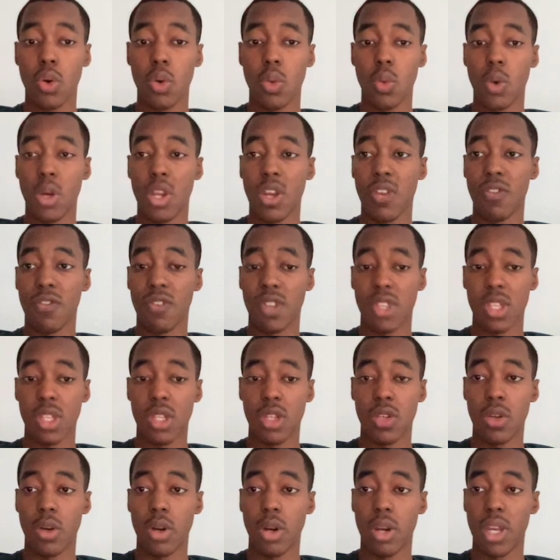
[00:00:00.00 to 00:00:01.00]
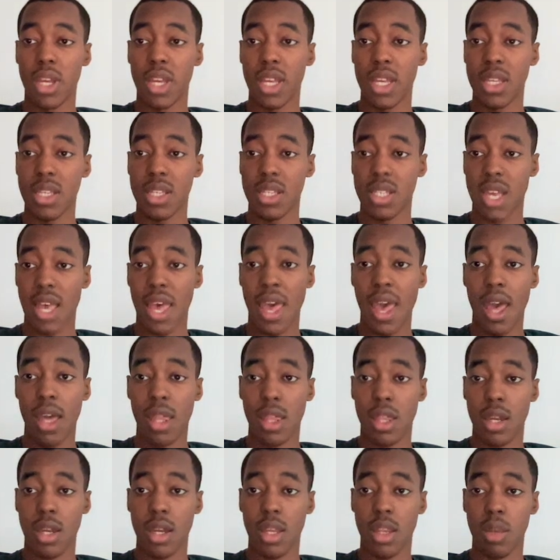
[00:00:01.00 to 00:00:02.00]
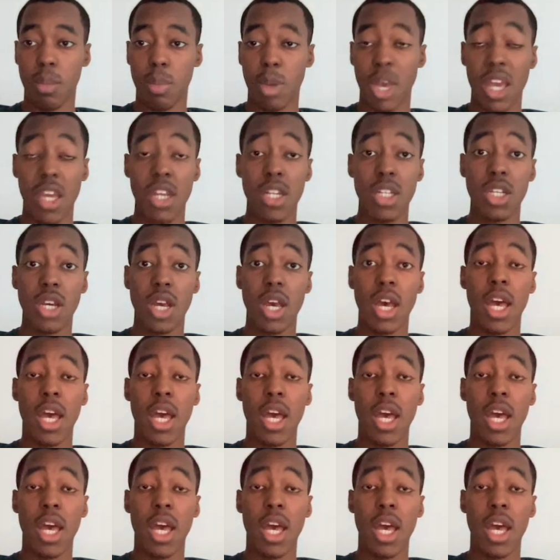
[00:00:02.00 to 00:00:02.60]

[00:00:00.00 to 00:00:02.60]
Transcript: when a visitor is exiting the page,